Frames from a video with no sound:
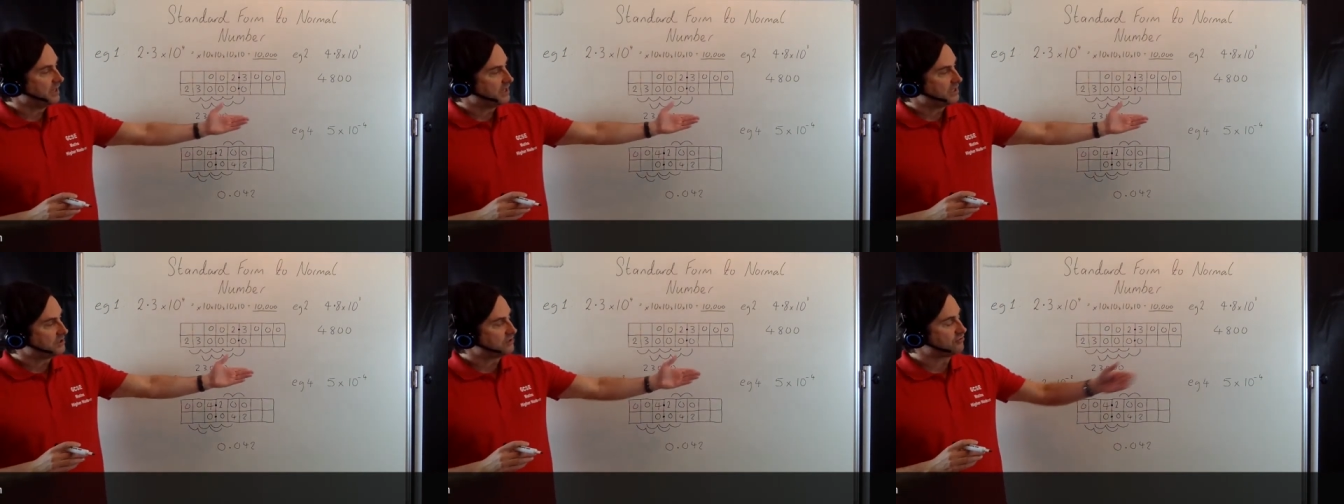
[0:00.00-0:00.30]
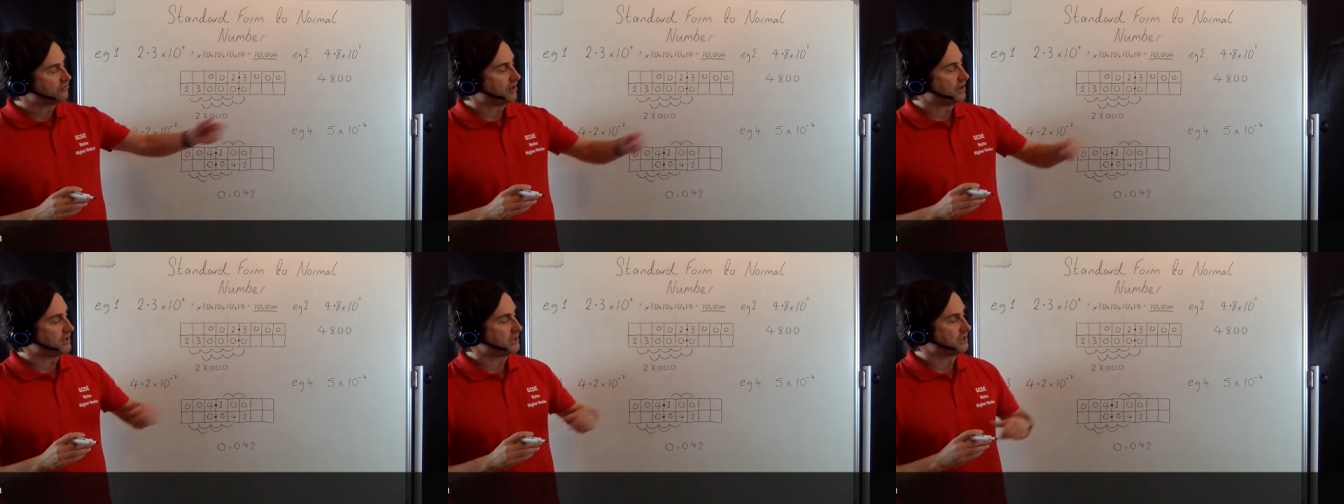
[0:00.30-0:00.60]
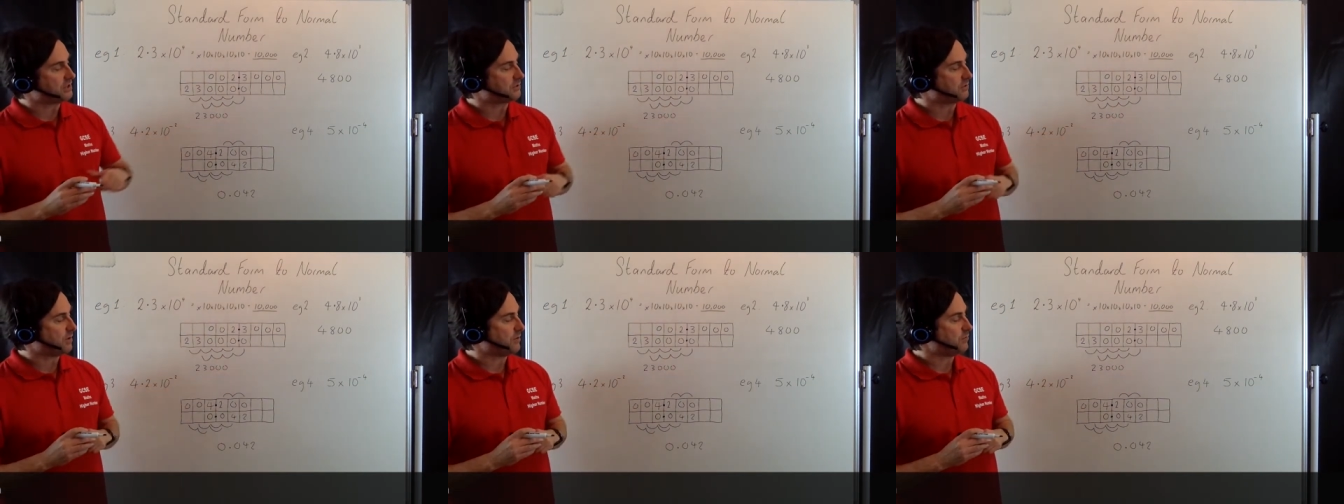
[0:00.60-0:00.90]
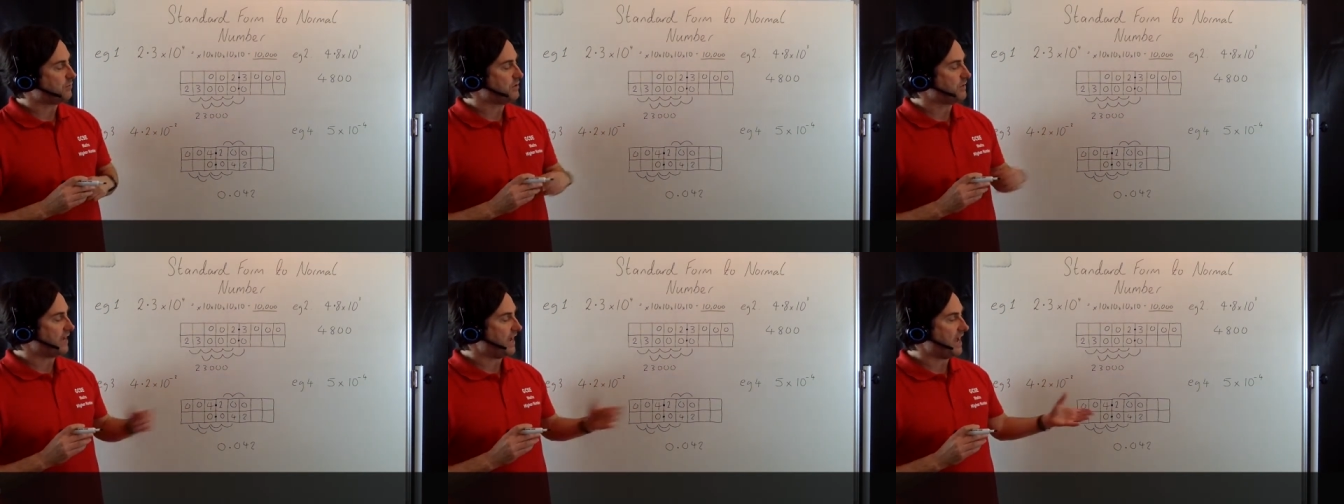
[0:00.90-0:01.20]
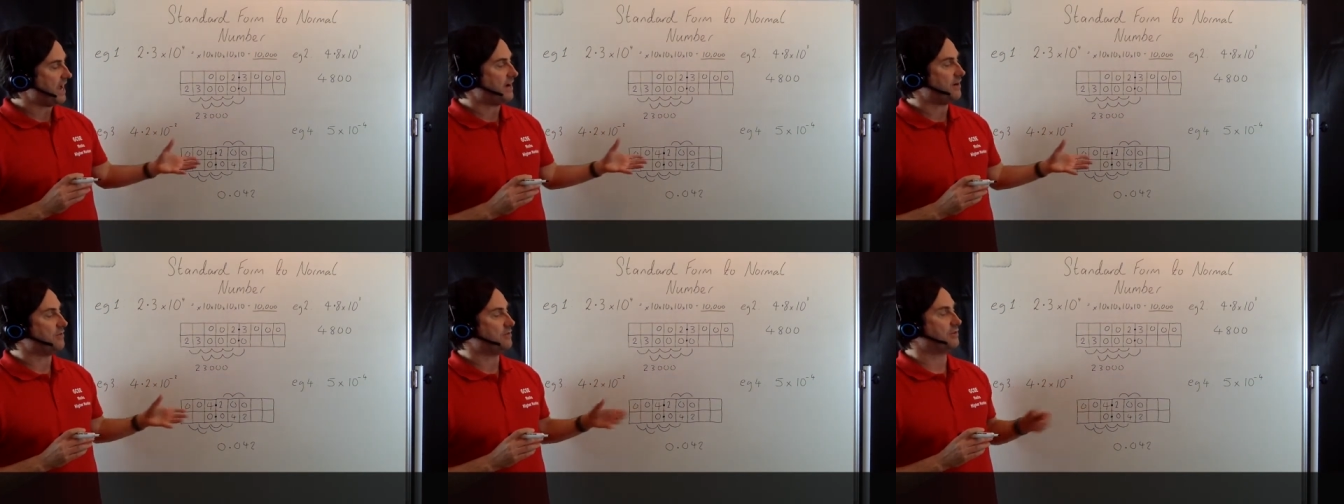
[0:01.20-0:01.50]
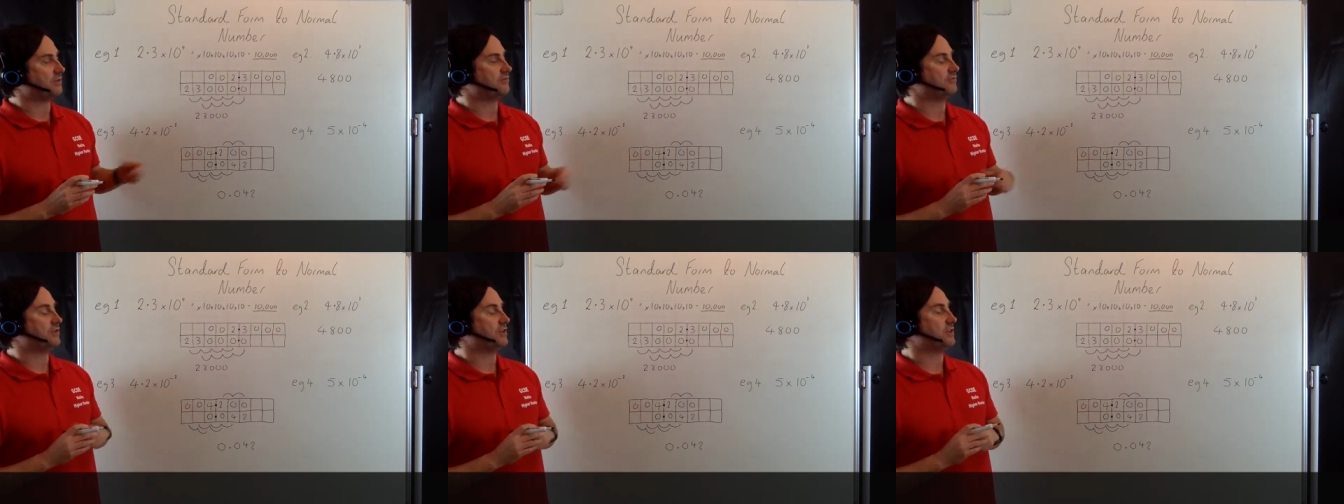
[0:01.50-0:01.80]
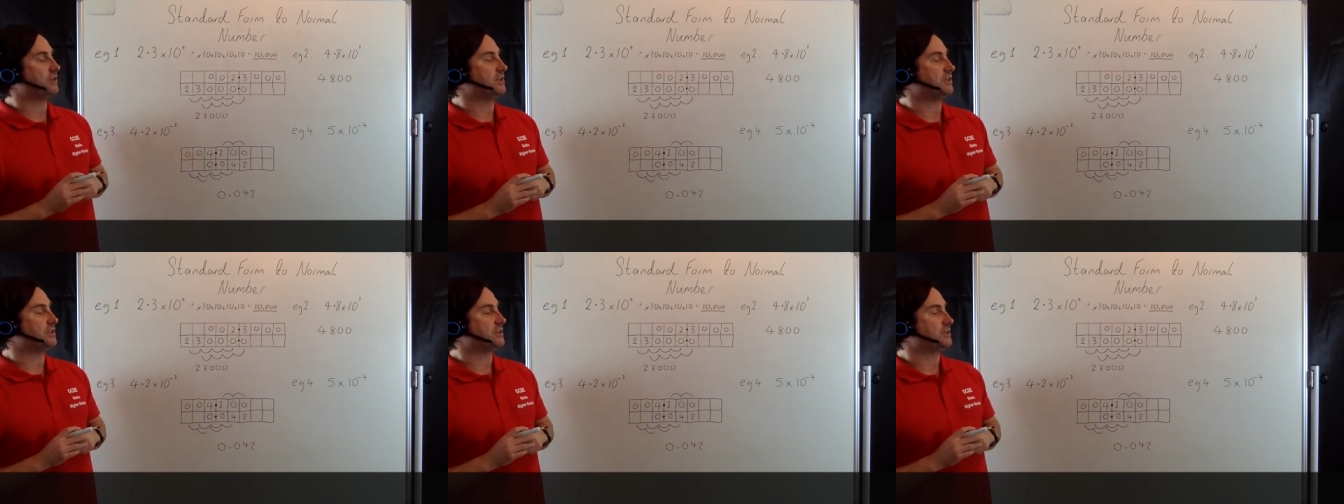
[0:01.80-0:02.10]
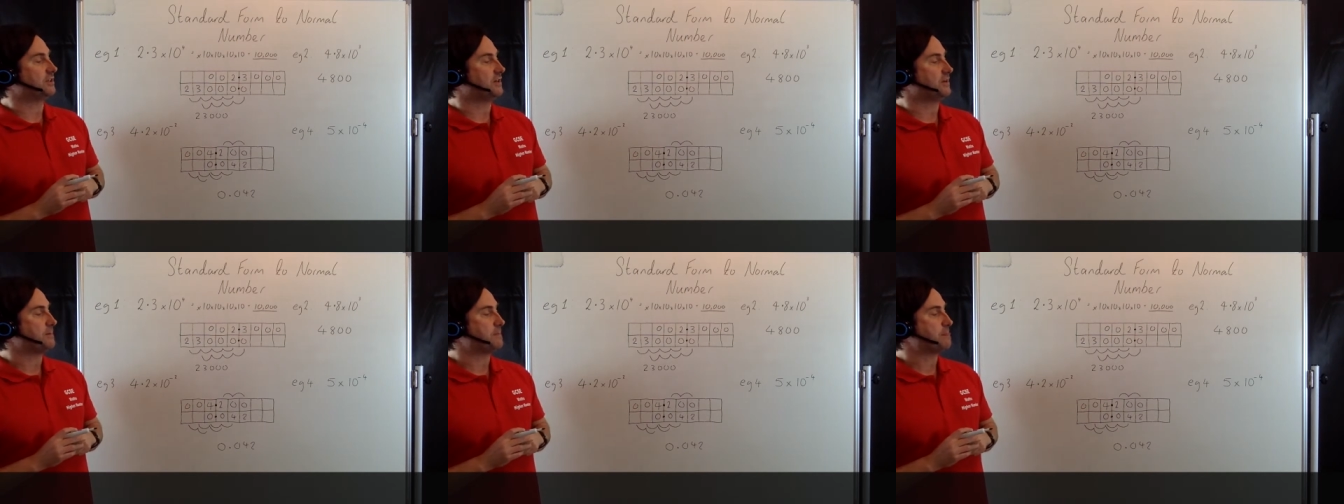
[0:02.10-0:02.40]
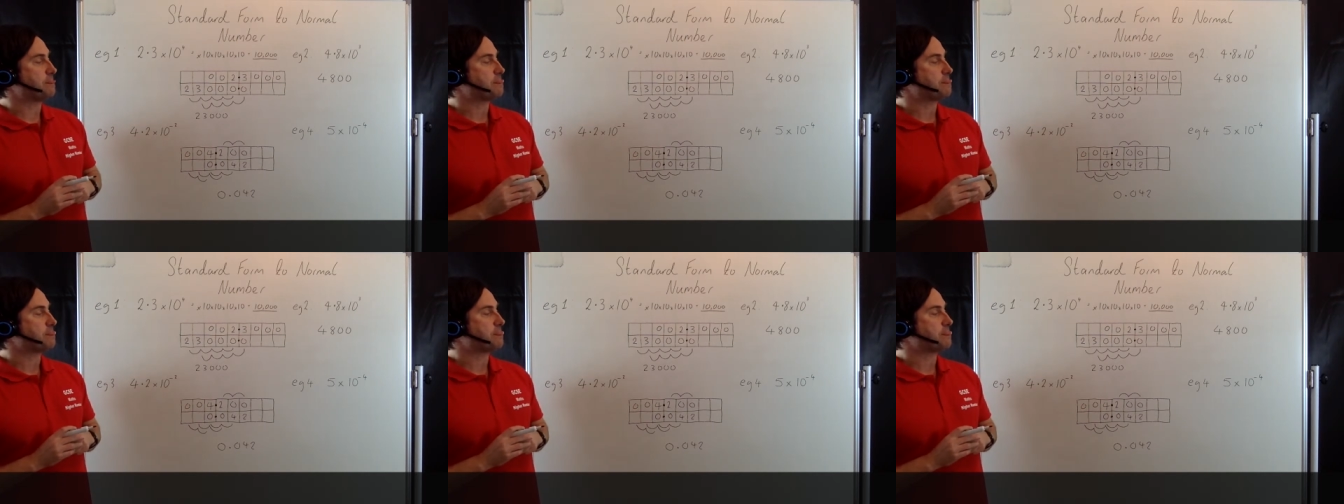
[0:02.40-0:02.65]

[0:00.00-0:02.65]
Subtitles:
Let's try this one without the grid this time.